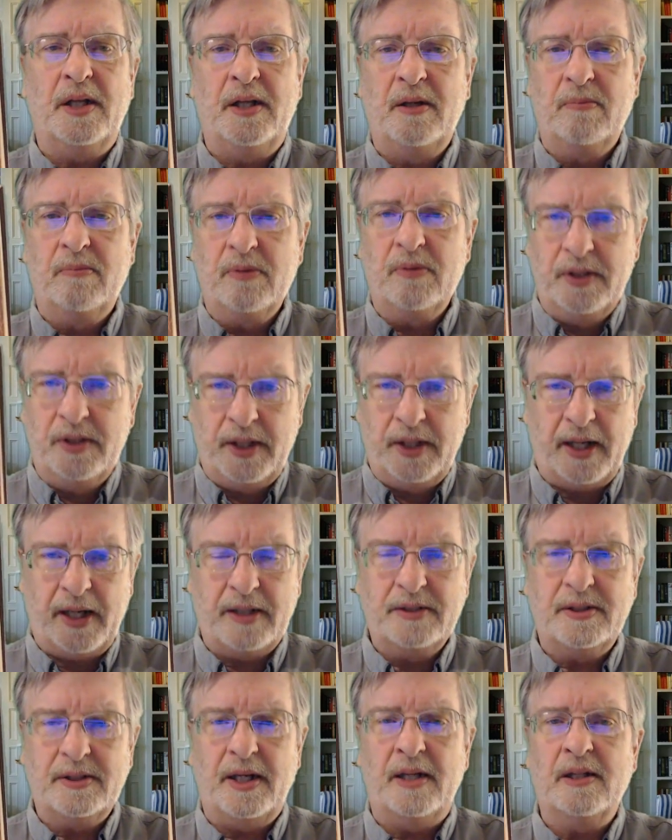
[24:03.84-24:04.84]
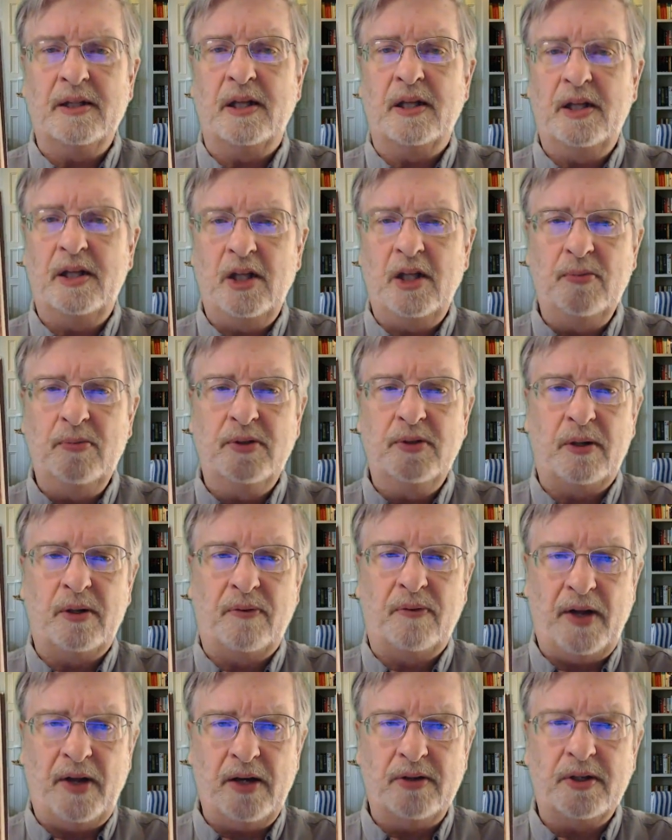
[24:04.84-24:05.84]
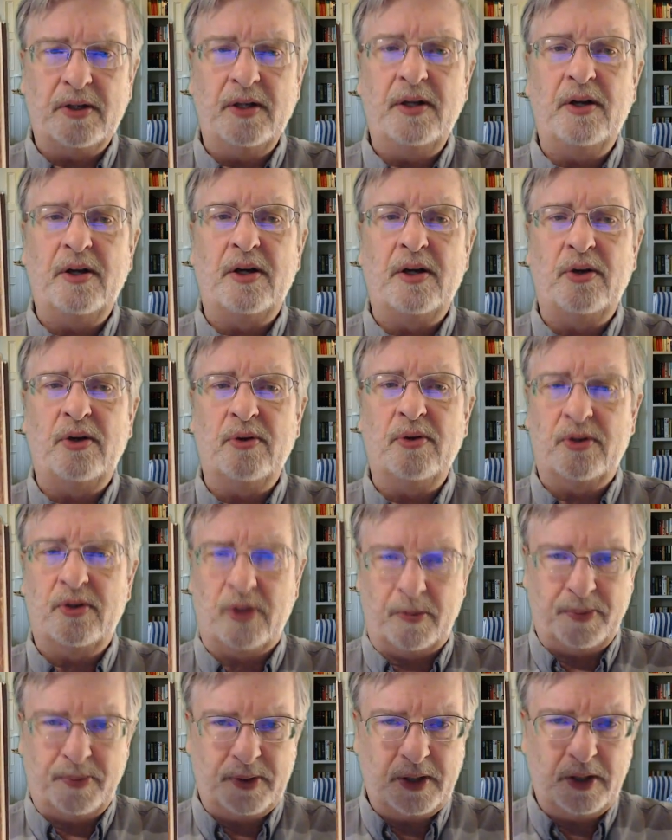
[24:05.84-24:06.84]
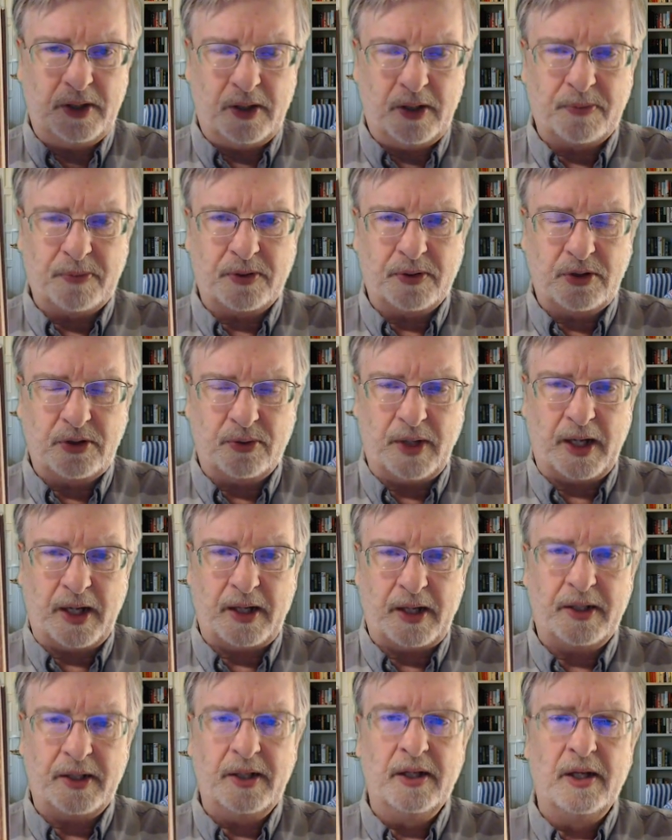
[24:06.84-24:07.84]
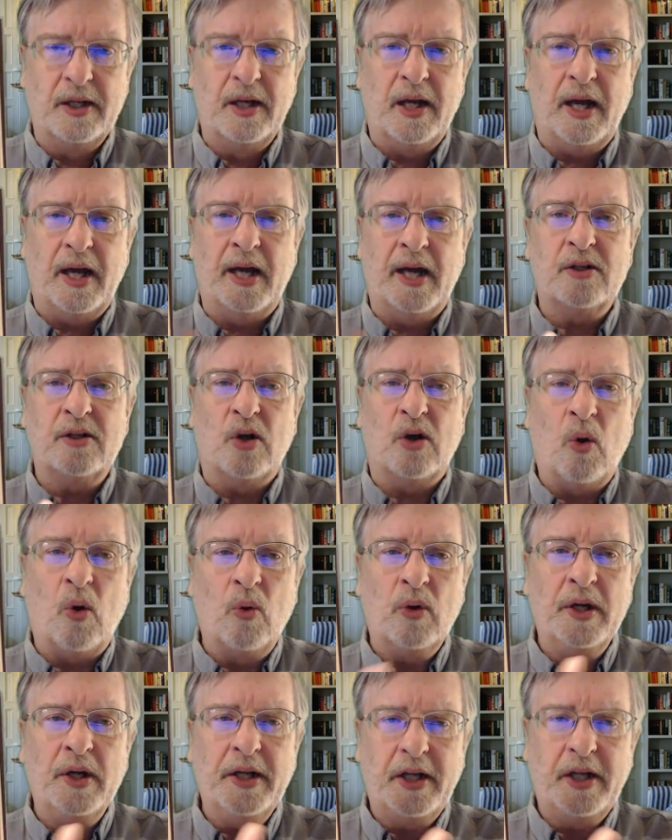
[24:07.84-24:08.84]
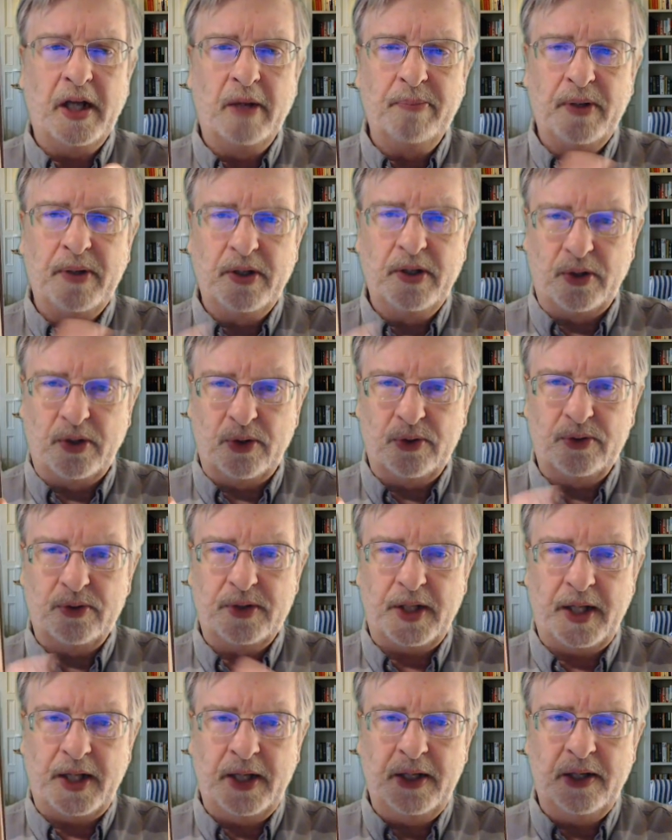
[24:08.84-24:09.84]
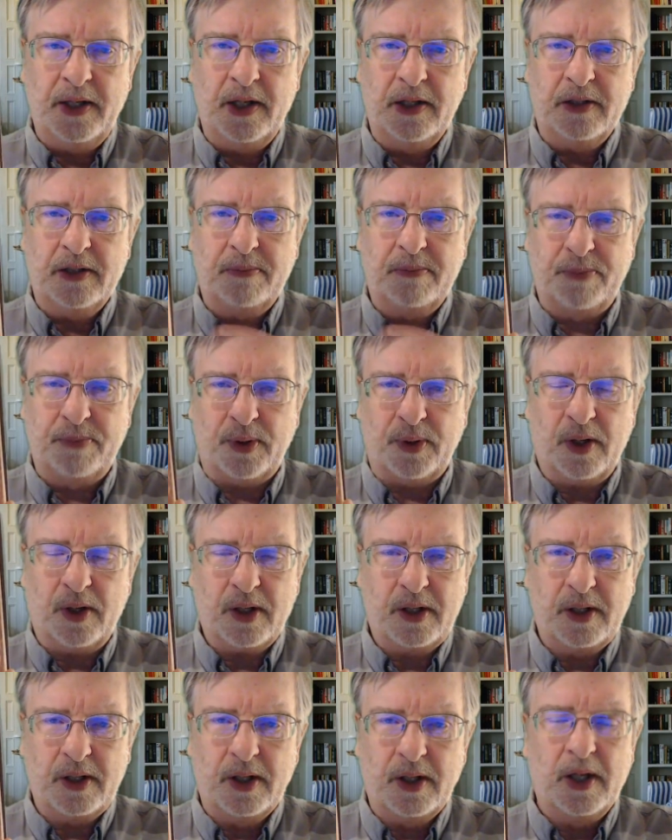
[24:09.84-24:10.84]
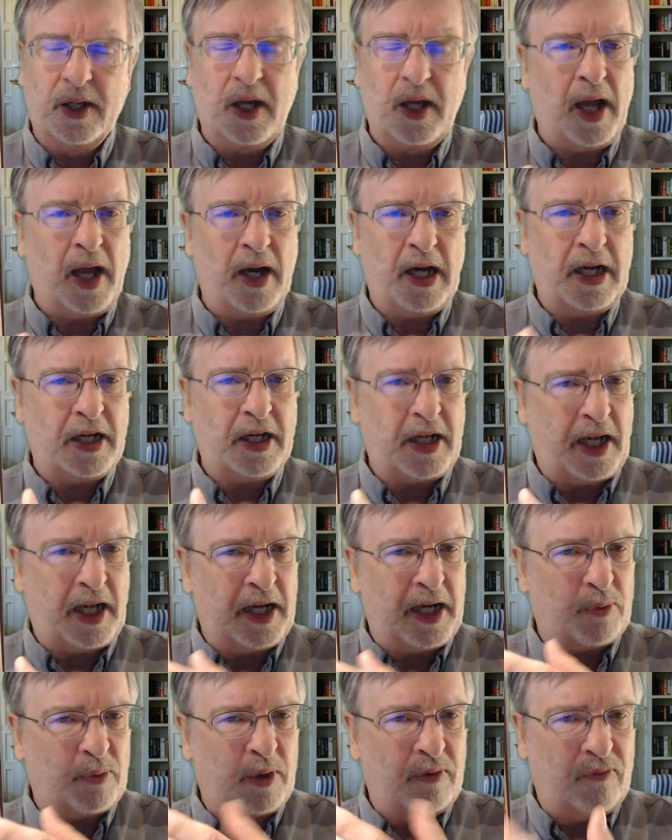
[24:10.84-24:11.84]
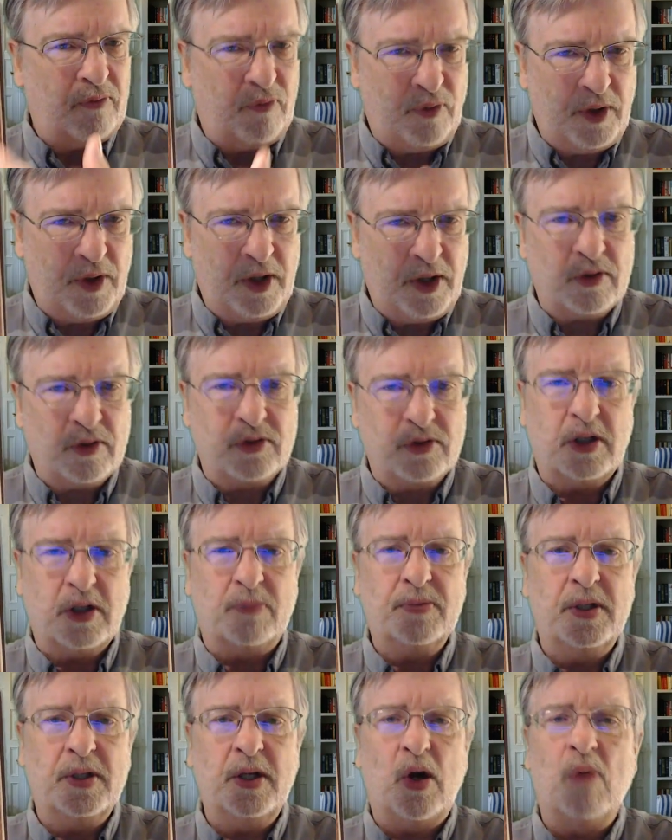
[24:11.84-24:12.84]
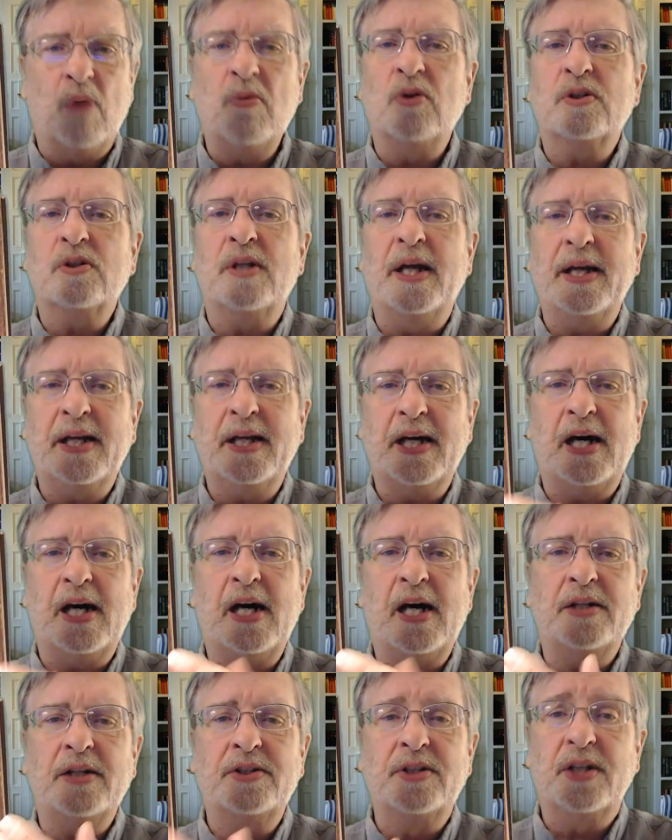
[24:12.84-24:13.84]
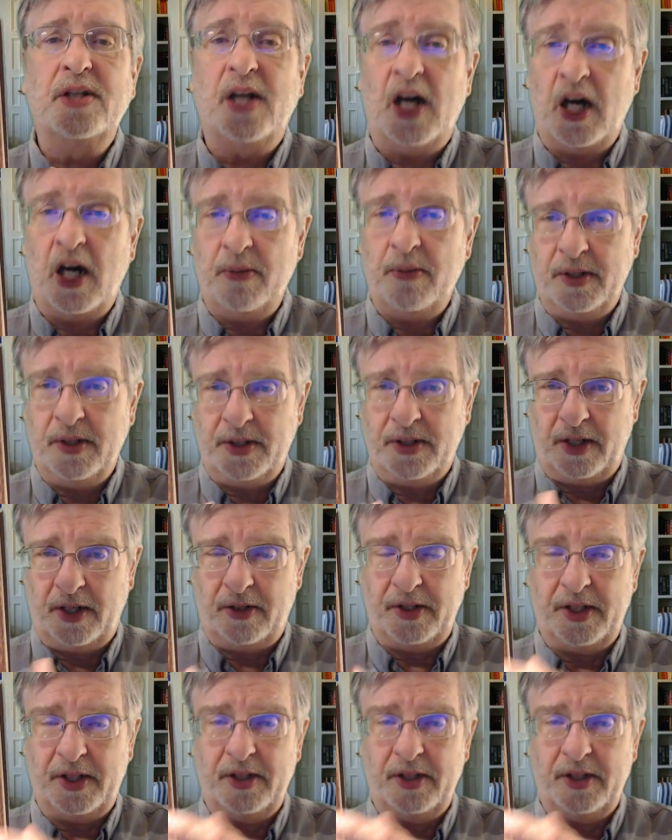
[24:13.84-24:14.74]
Hebrew text, and the themes that are found in here to interpret the numbers correctly, and they only can be used in this book and it, it reveals something almost like God's commentary.